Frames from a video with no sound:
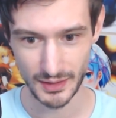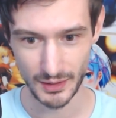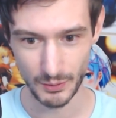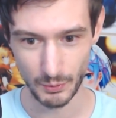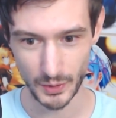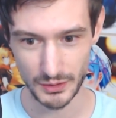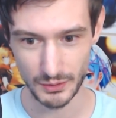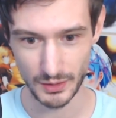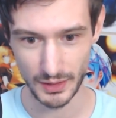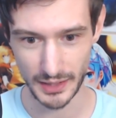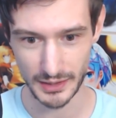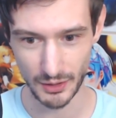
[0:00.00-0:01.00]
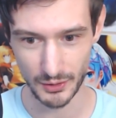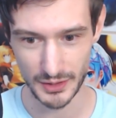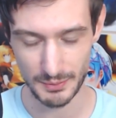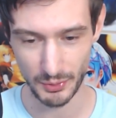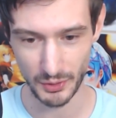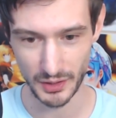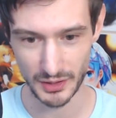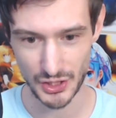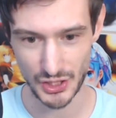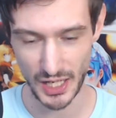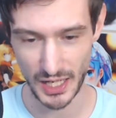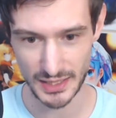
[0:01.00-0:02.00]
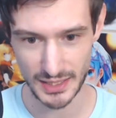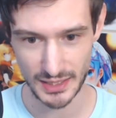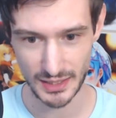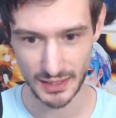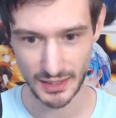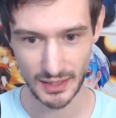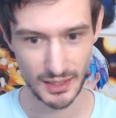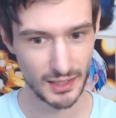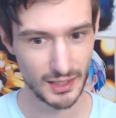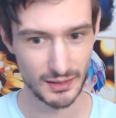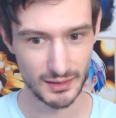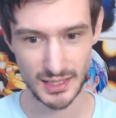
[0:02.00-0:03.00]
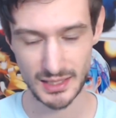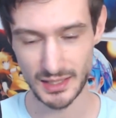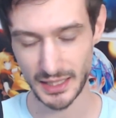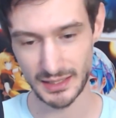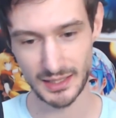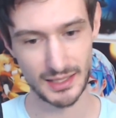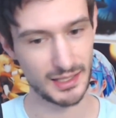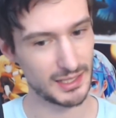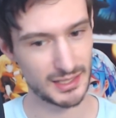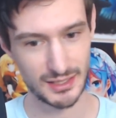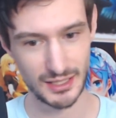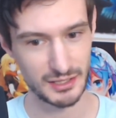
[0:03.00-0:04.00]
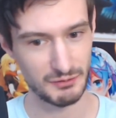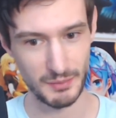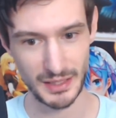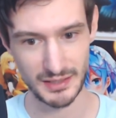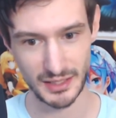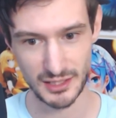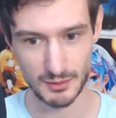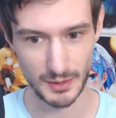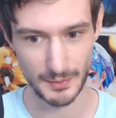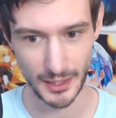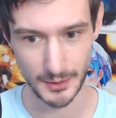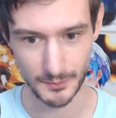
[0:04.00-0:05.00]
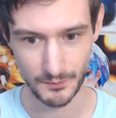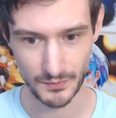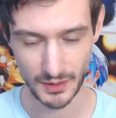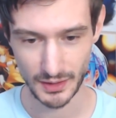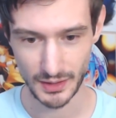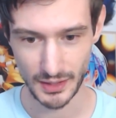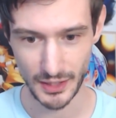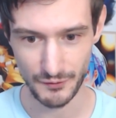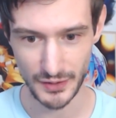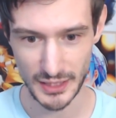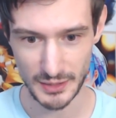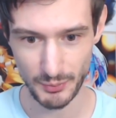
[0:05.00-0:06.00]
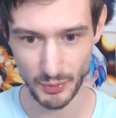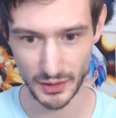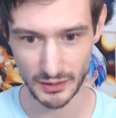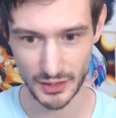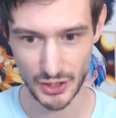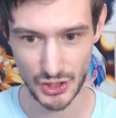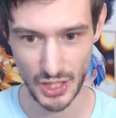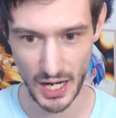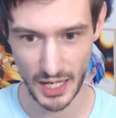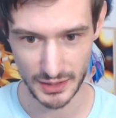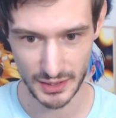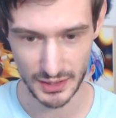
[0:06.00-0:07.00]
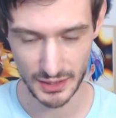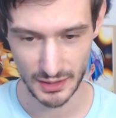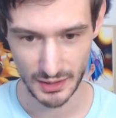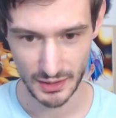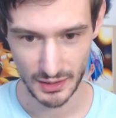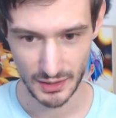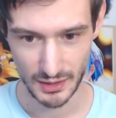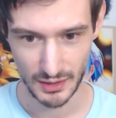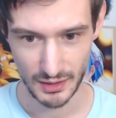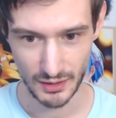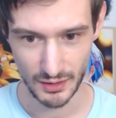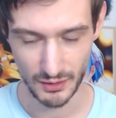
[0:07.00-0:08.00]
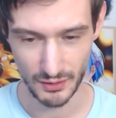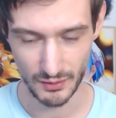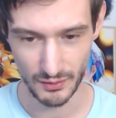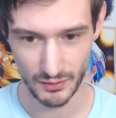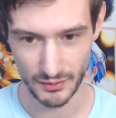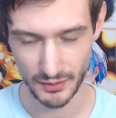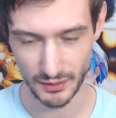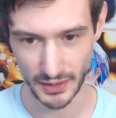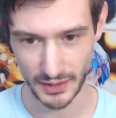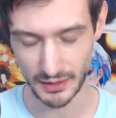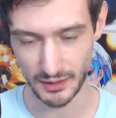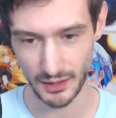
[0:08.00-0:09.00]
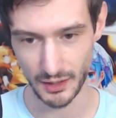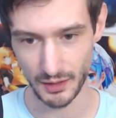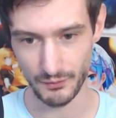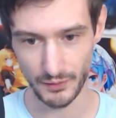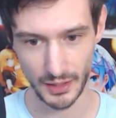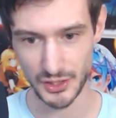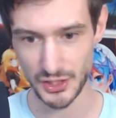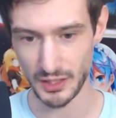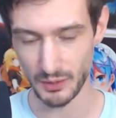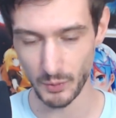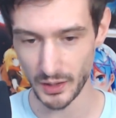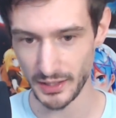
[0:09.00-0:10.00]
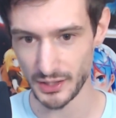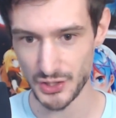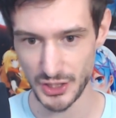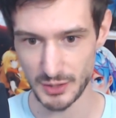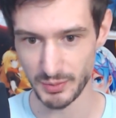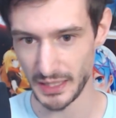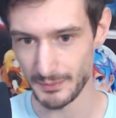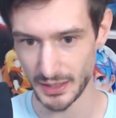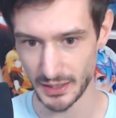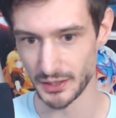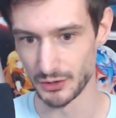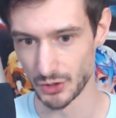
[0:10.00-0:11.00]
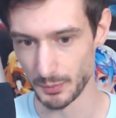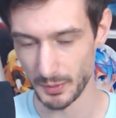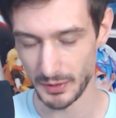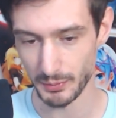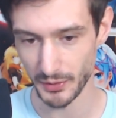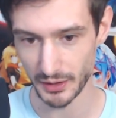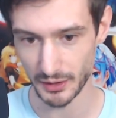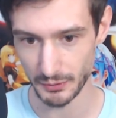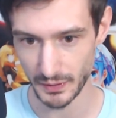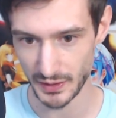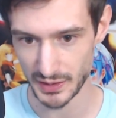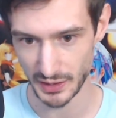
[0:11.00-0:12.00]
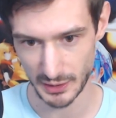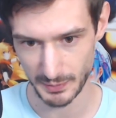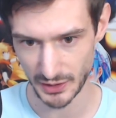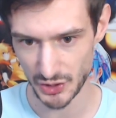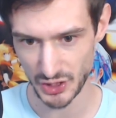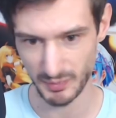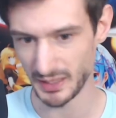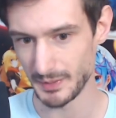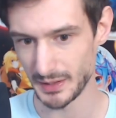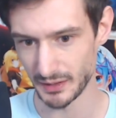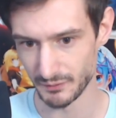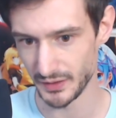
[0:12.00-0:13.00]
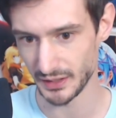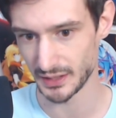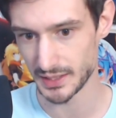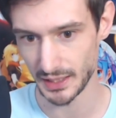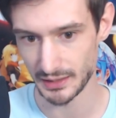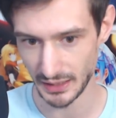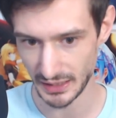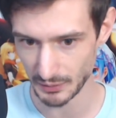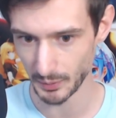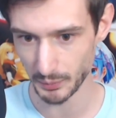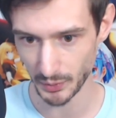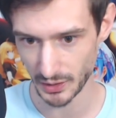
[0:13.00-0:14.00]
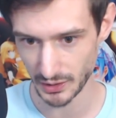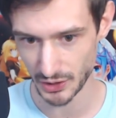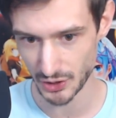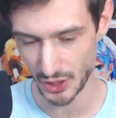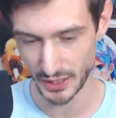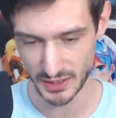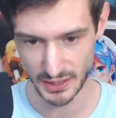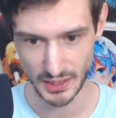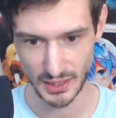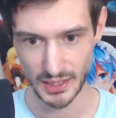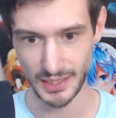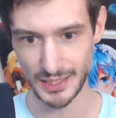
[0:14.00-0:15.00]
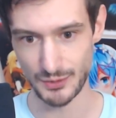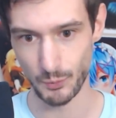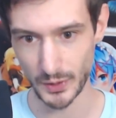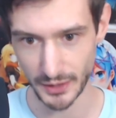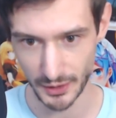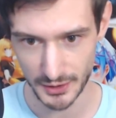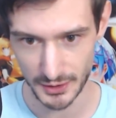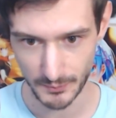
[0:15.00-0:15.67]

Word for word: What do you I know he's pulling the shots. This like this doesn't even make sense to me, man. If he's pulling the shots, like uh, uh she on one hand she's blaming it on a group of people that are doing these things, but then she's blaming it on Vic and saying he's the one pulling the shots. It's weird.